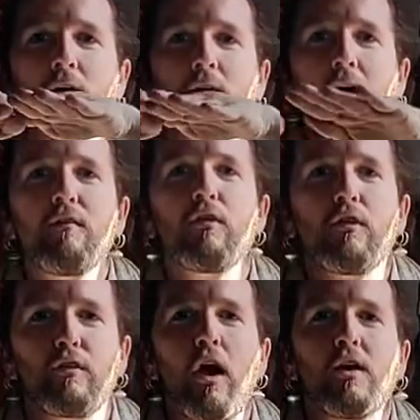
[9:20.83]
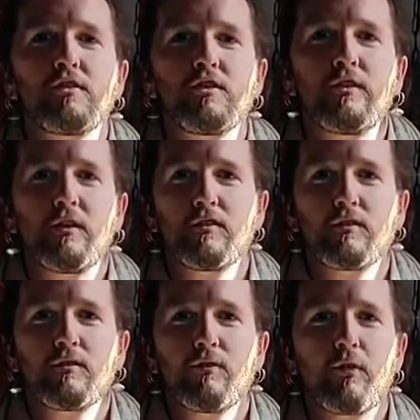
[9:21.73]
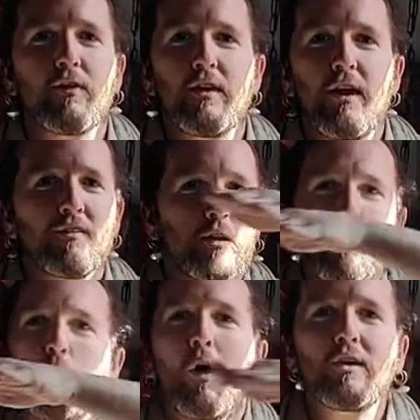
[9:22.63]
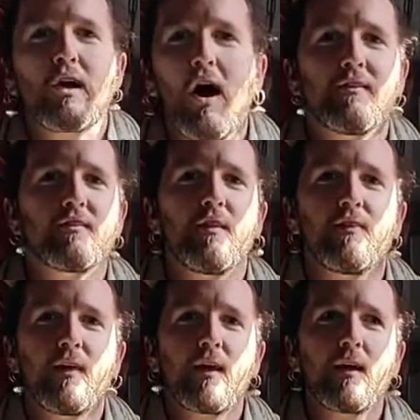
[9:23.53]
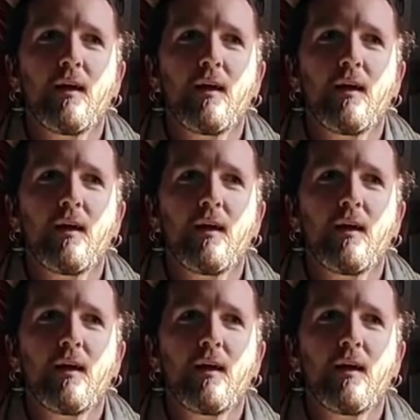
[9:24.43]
level of consciousness throughout the day. It's going to be one constant thing.